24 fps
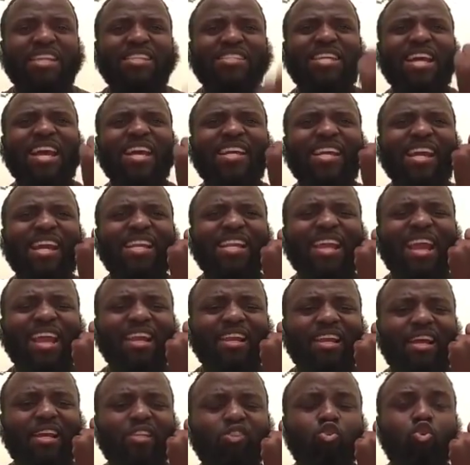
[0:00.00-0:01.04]
Take it
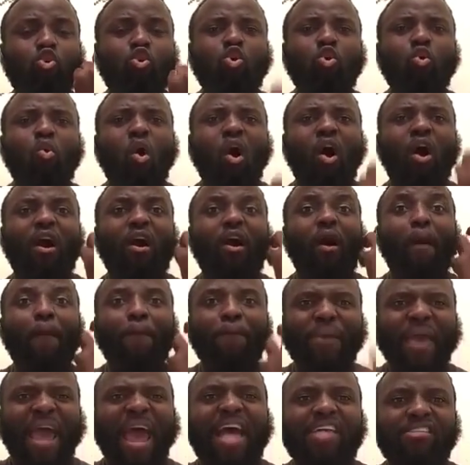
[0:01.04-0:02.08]
that you are
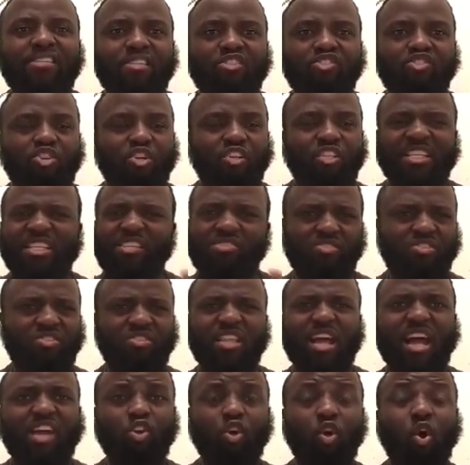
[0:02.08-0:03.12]
a passenger. This
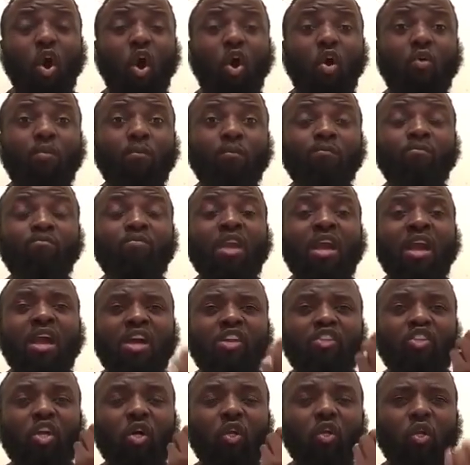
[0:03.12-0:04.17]
is not your home.
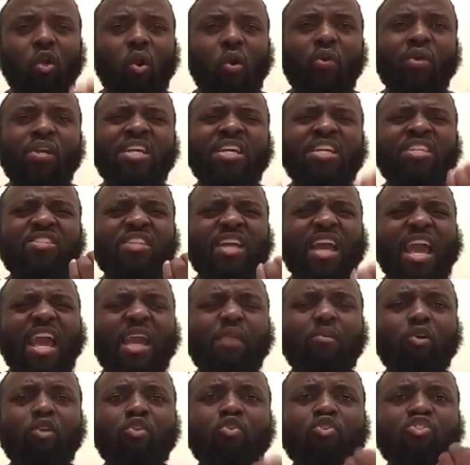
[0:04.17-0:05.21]
The Lord is
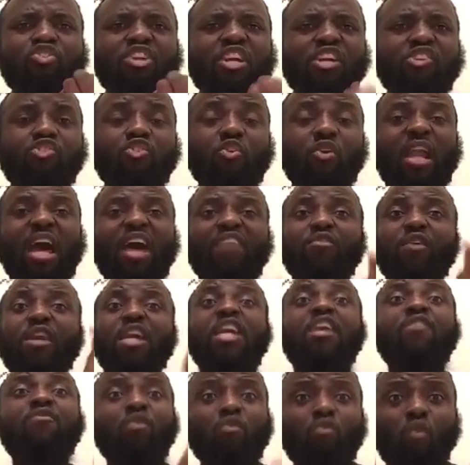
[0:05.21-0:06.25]
able to change your life.
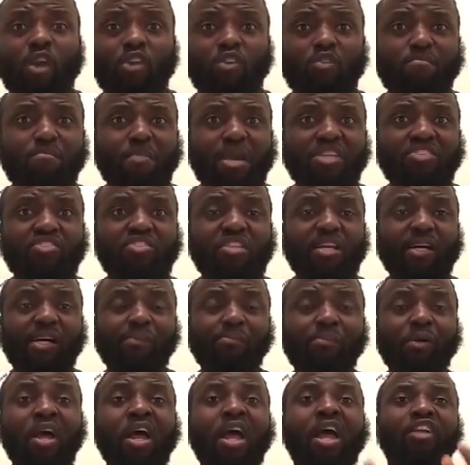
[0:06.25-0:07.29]
Even when you messed
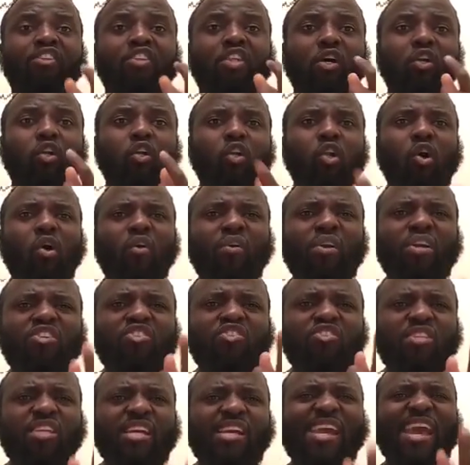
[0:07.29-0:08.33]
up, the Lord
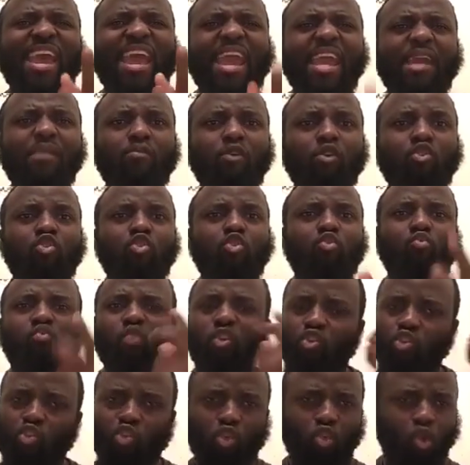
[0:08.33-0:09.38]
is still able to
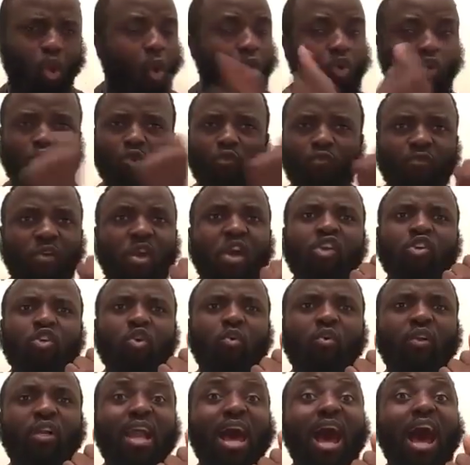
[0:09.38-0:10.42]
restore
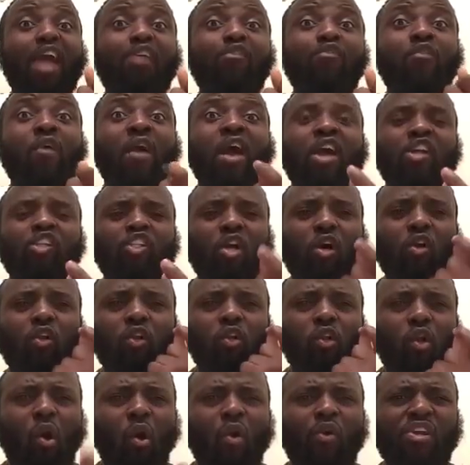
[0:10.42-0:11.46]
your life. The
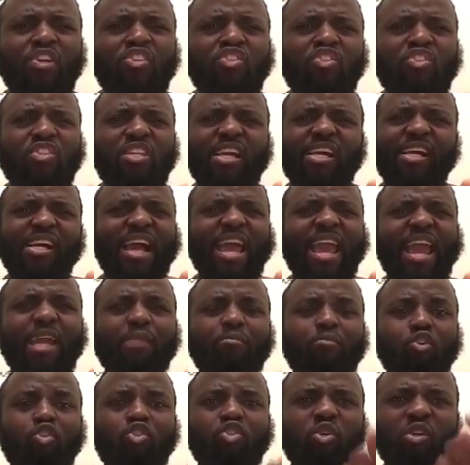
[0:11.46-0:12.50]
Lord is still
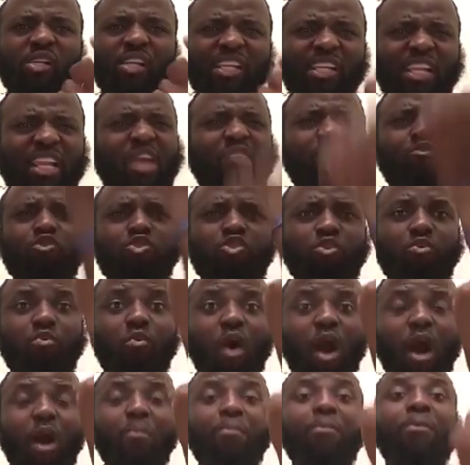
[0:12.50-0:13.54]
able to lift
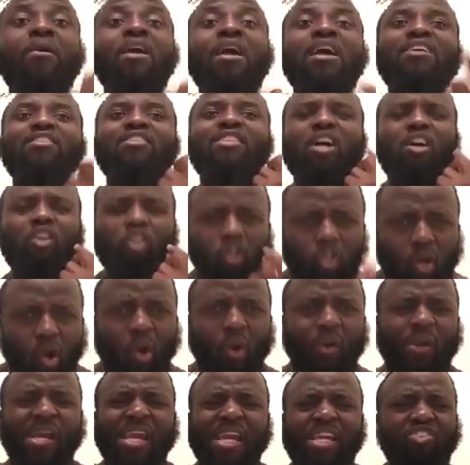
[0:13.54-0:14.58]
you up. The
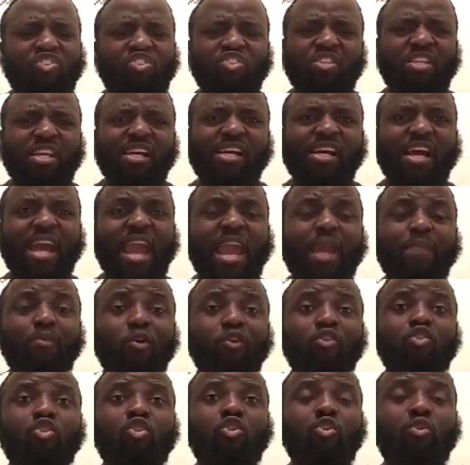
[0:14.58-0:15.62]
Lord is still
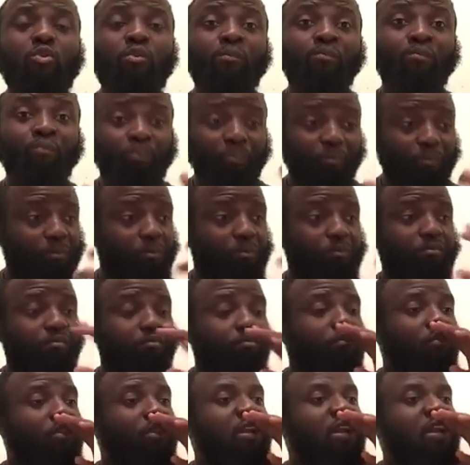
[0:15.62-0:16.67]
able to
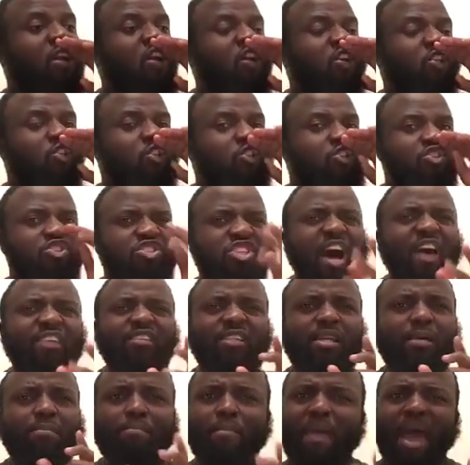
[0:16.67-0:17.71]

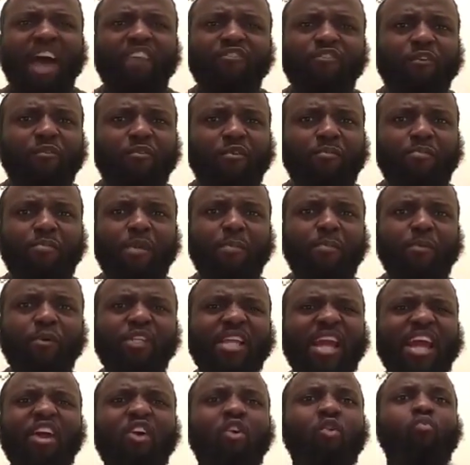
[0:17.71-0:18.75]
shut the mouth of the people
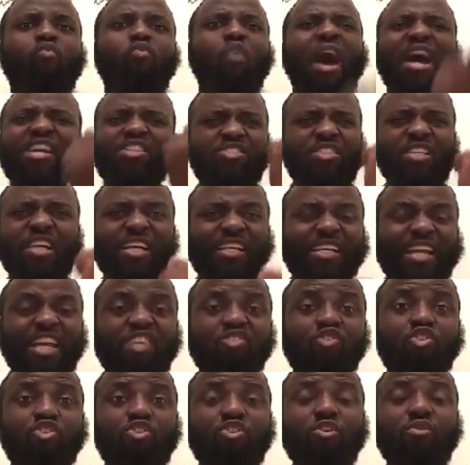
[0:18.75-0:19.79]
that are rising
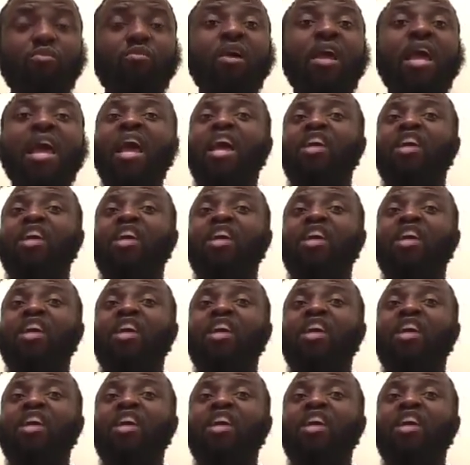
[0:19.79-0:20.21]
against you.